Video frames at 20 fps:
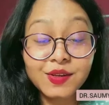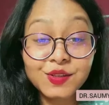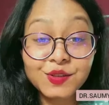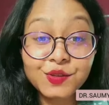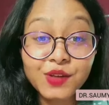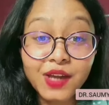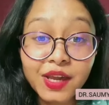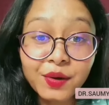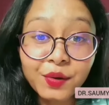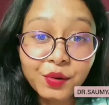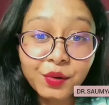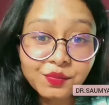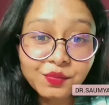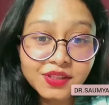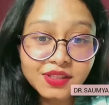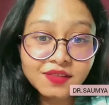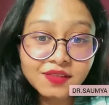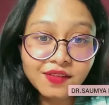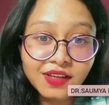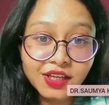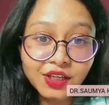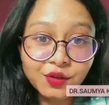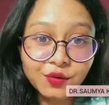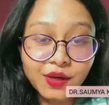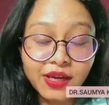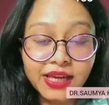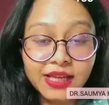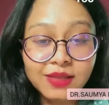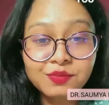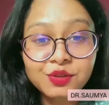So I hope this video
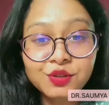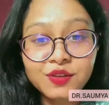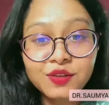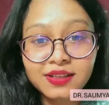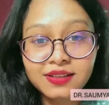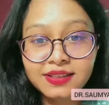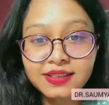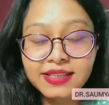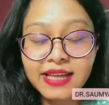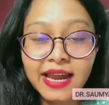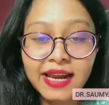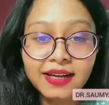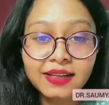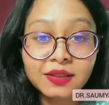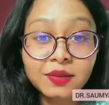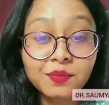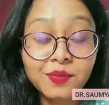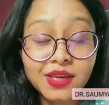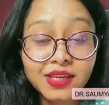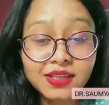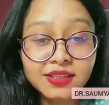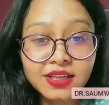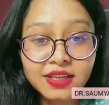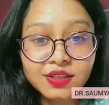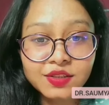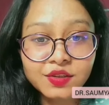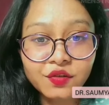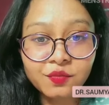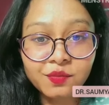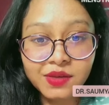helps you understand the
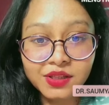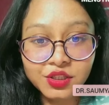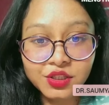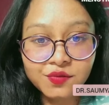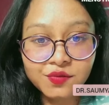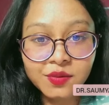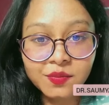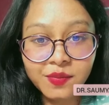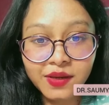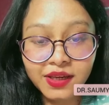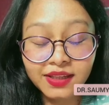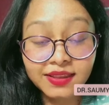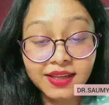basics of menstrual pain,